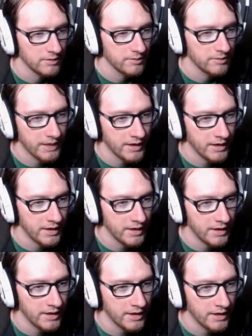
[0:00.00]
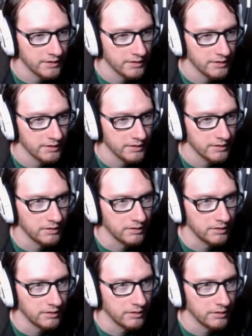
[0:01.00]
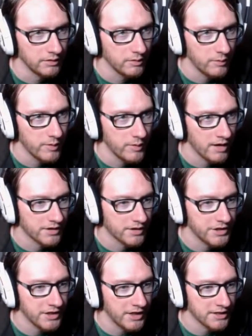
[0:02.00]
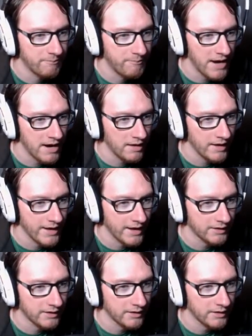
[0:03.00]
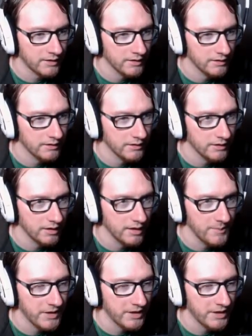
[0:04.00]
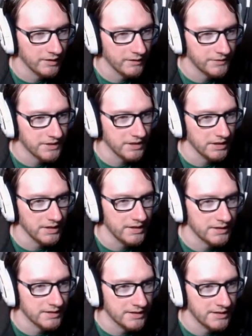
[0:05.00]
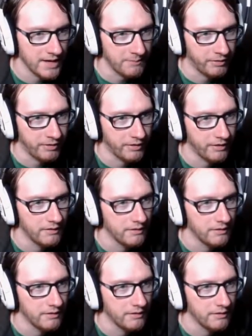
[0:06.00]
Because we are just barely at the limit of Selena's depth.